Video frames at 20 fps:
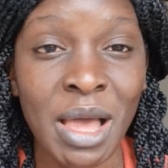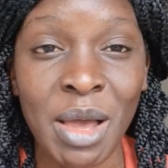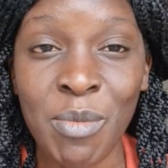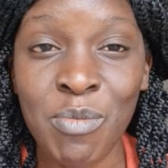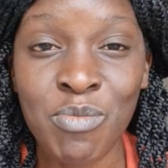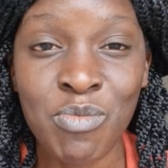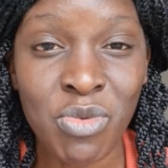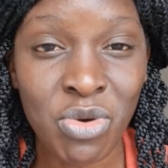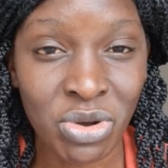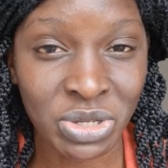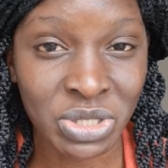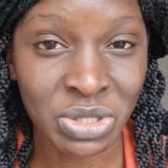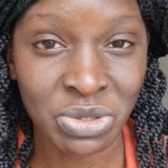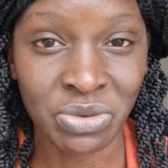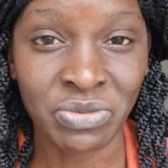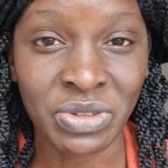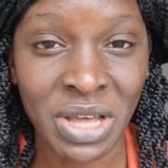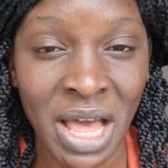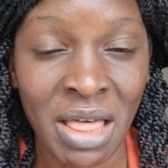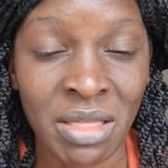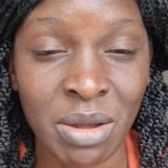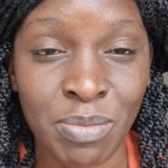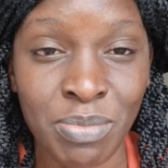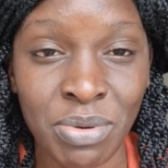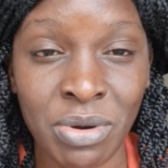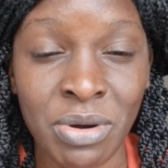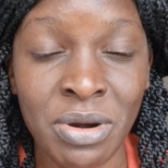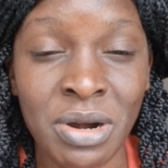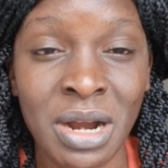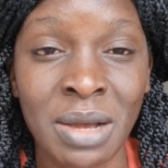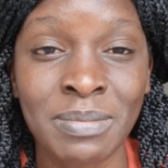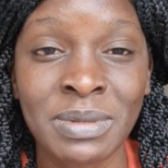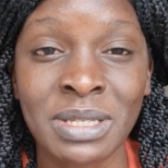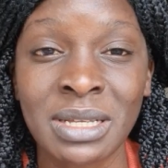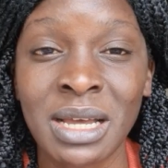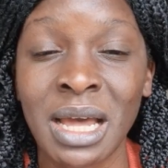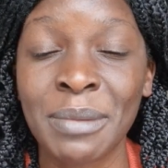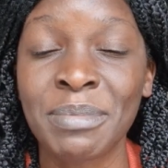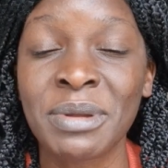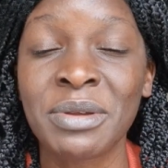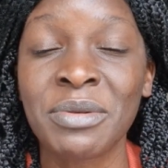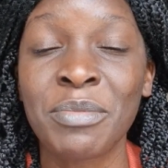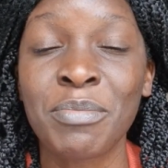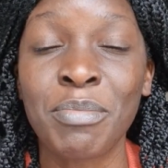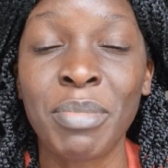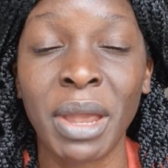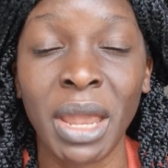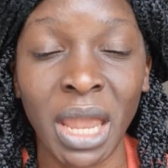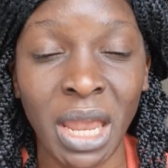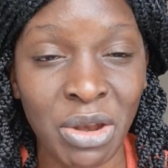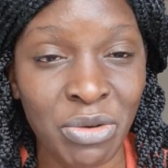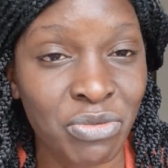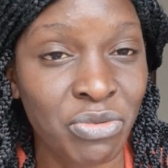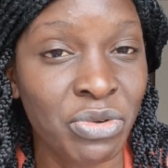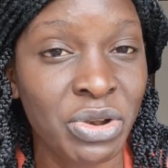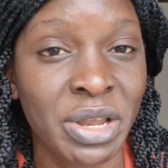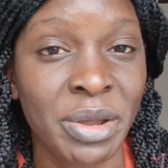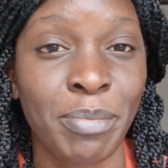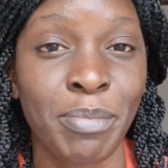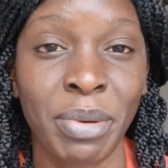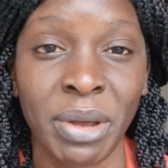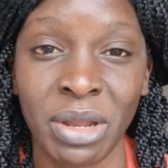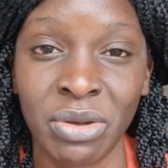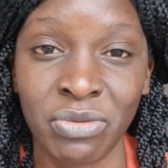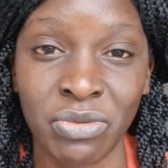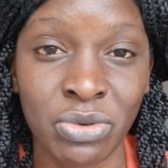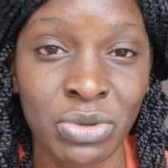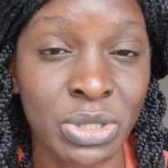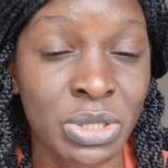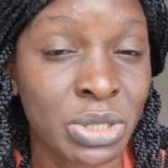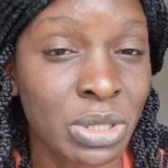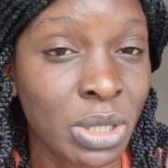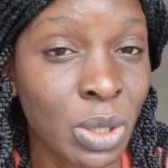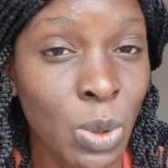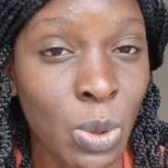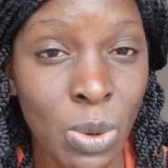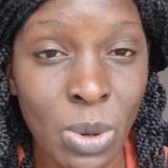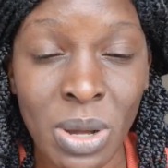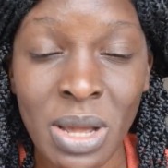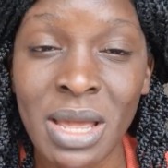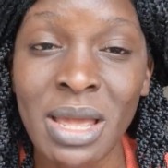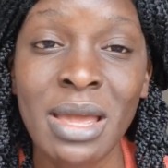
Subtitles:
most of the other programs can be painfully slow,